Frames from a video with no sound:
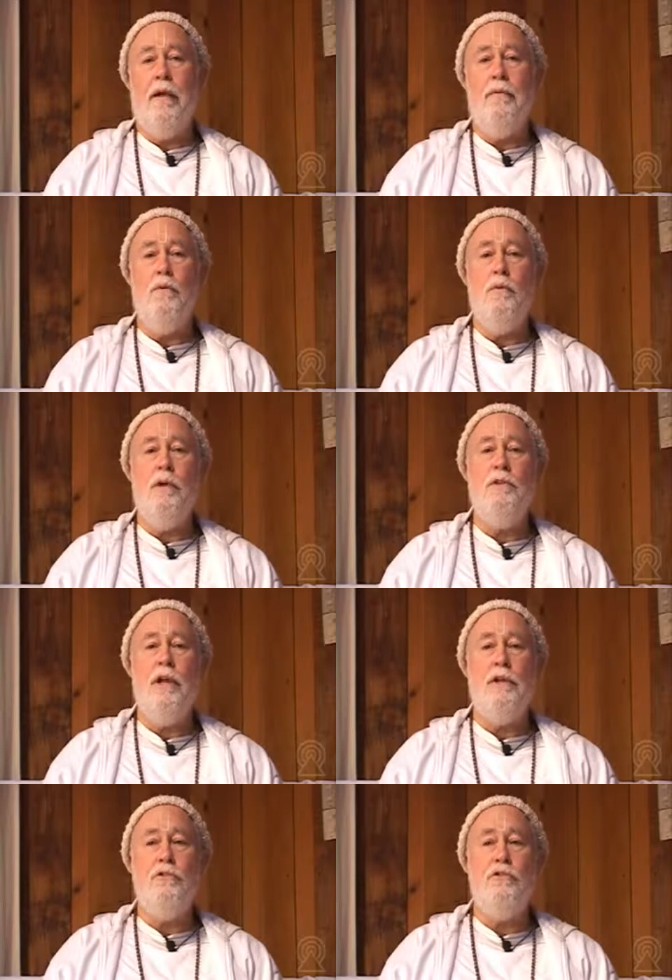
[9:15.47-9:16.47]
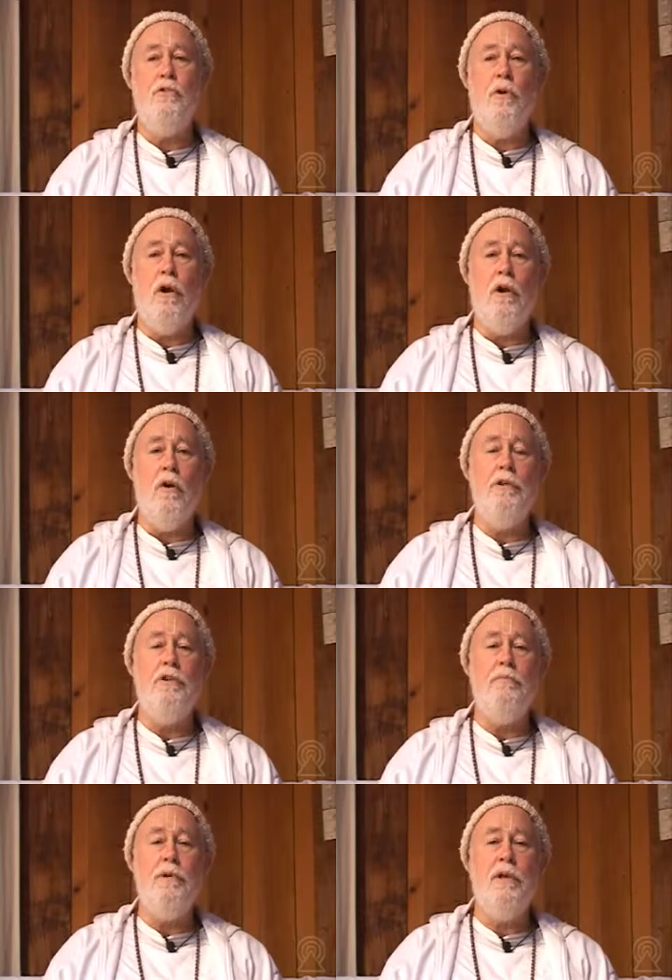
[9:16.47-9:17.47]
And the ones that do are
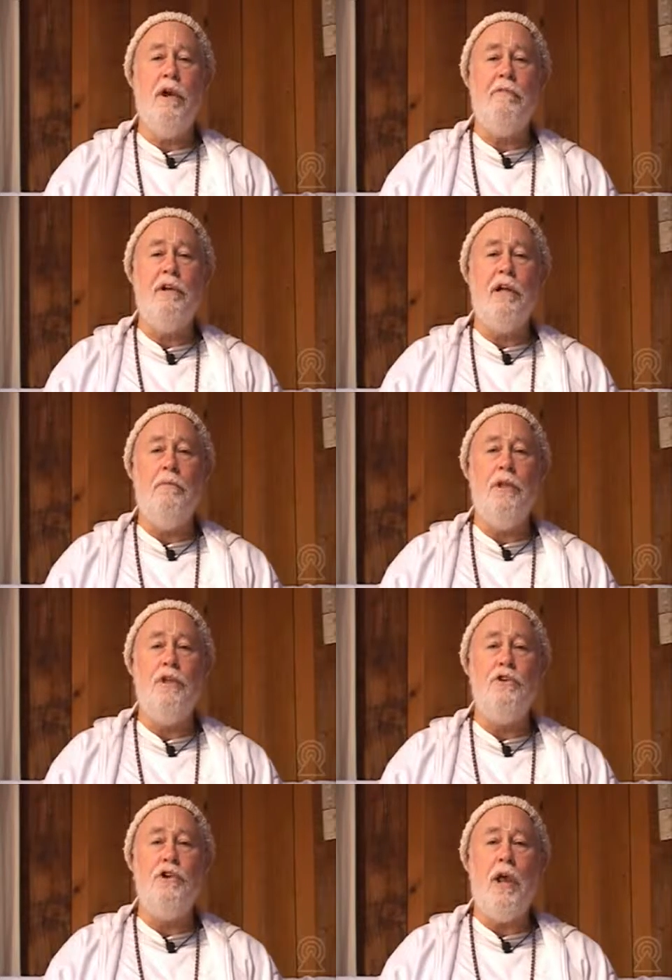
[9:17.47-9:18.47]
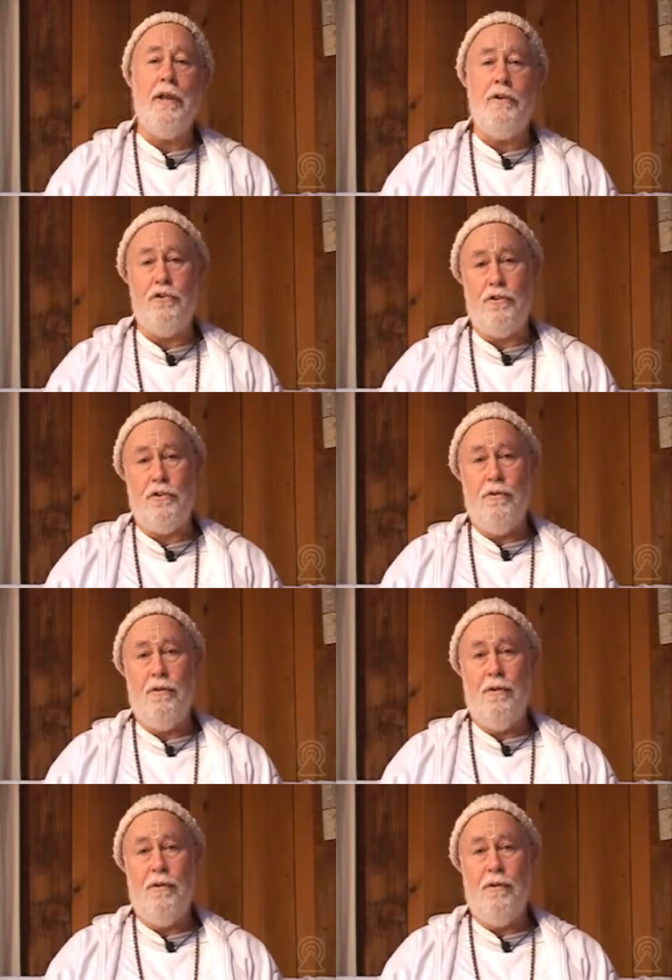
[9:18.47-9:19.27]
going to be irrevocably changed.